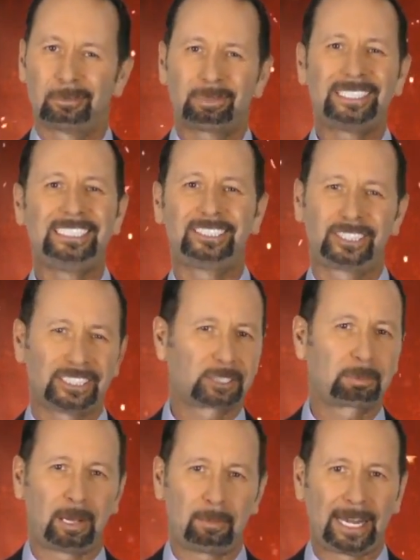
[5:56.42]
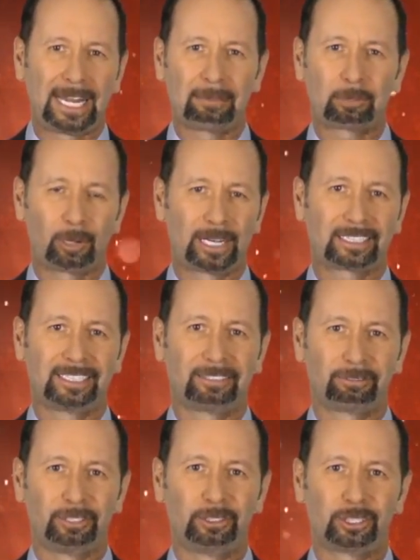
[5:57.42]
Please just spell my name correctly in
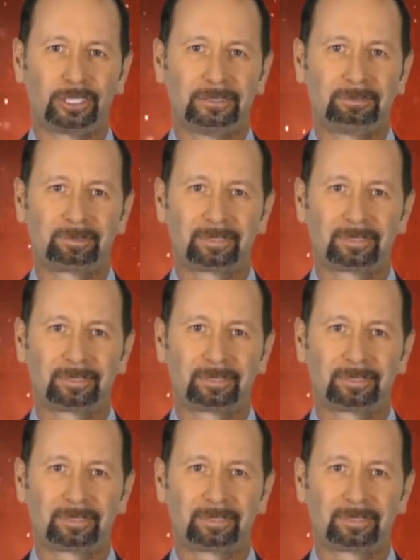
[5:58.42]
the future.